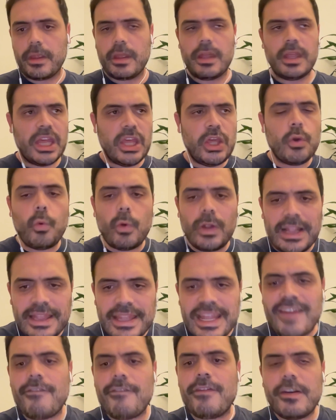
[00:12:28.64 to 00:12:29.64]
you will
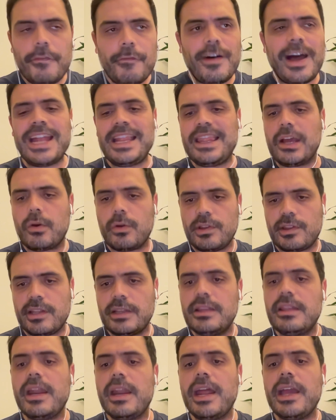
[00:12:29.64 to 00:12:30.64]
never find the
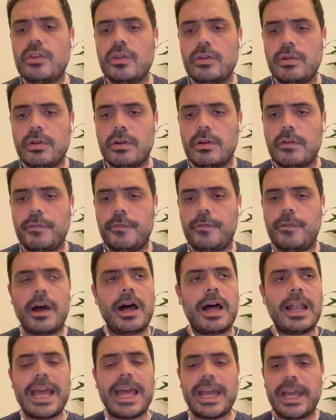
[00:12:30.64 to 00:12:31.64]
concentration of
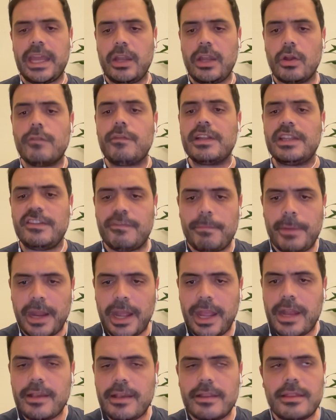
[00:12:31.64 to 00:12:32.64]
innovative
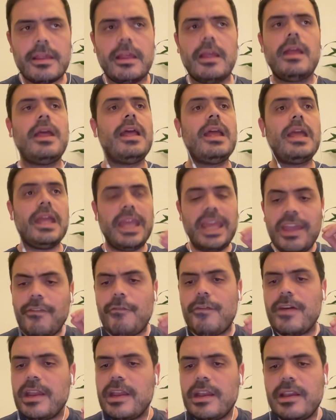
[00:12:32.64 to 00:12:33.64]
brains
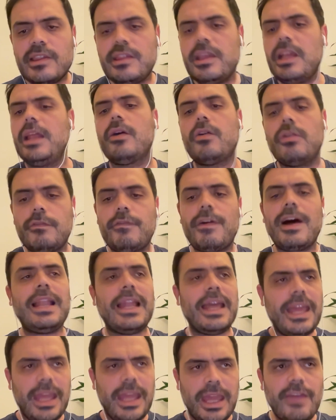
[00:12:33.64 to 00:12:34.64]
even in Silicon
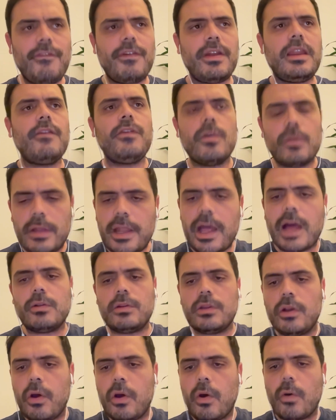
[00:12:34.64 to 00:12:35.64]
Valley, even if you now
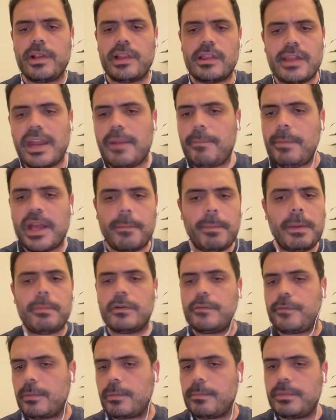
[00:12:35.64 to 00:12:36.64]
go and cherry pick people
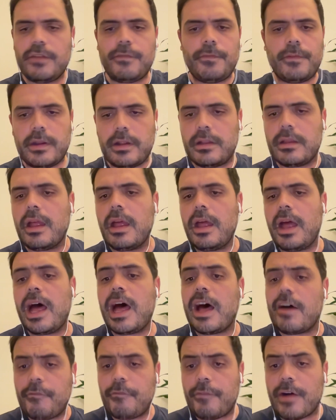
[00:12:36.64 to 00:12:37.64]
from different
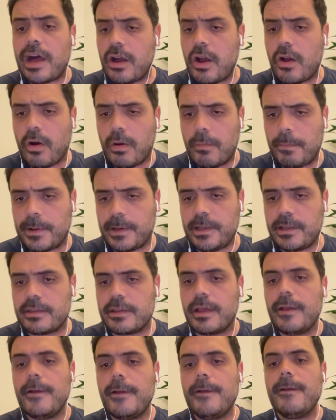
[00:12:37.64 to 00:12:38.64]
funk companies.
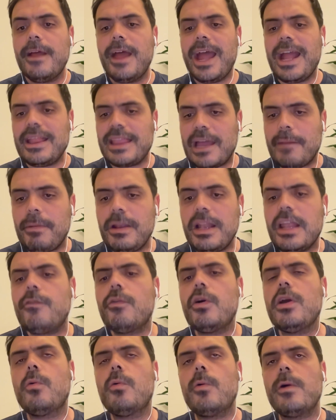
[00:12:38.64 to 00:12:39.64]
And I believe
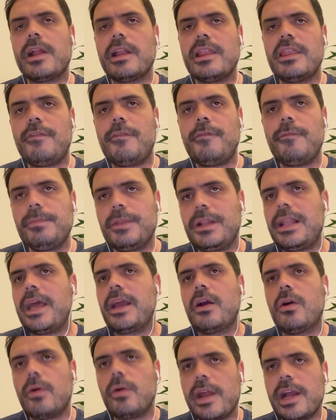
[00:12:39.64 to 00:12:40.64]
we were at the
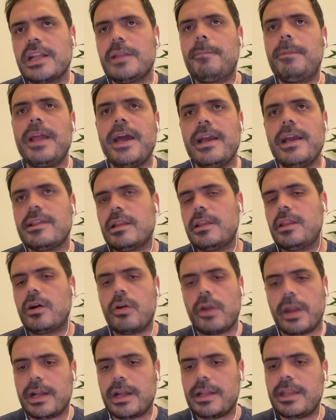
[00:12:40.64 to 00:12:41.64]
correct place at the
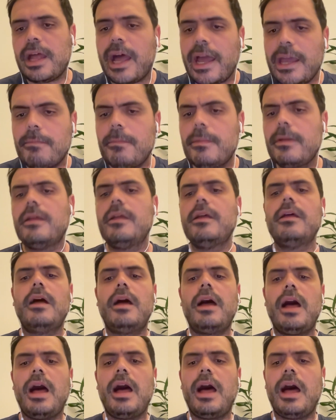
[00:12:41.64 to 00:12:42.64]
correct time,
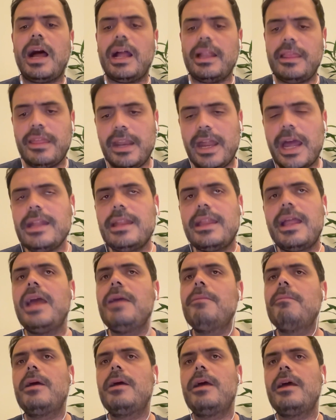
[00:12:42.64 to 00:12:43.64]
at the right
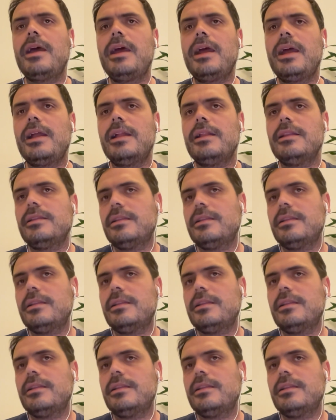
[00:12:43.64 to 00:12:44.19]
time. And